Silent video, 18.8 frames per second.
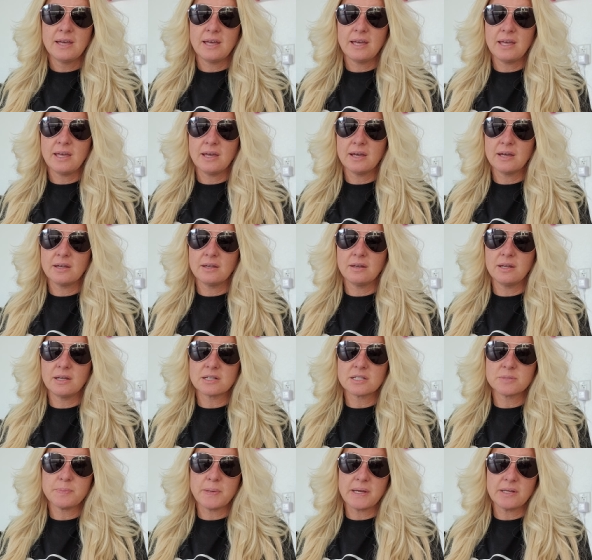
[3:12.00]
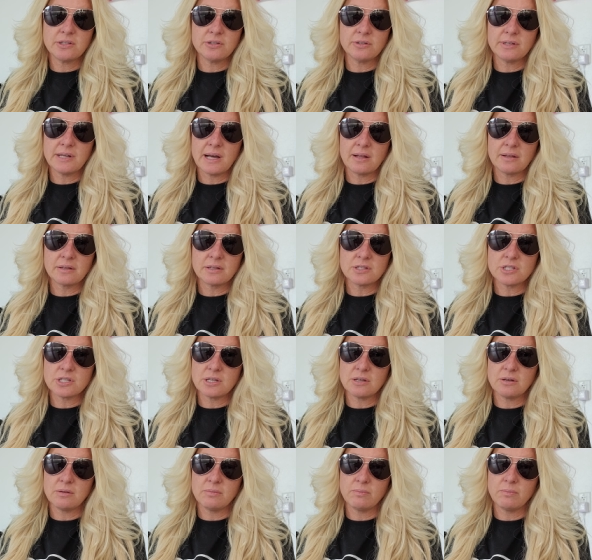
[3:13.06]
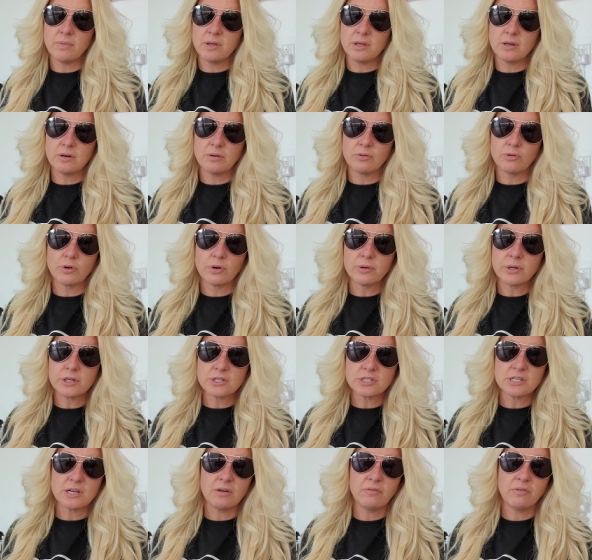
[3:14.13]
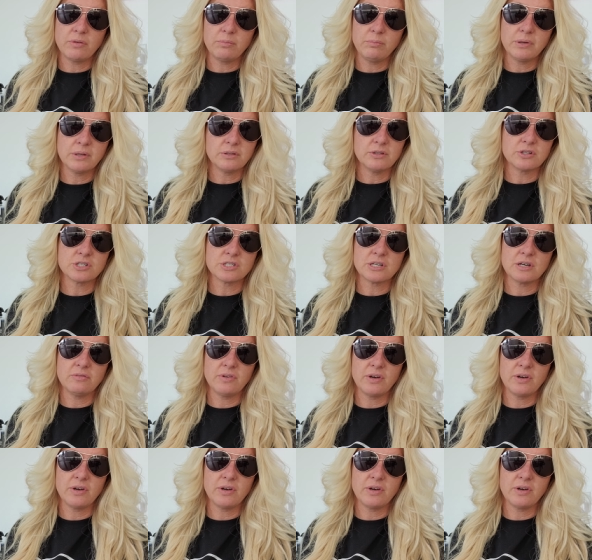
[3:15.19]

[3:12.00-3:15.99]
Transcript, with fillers: and expand your knowledge and, you know, grow yourself and build yourself.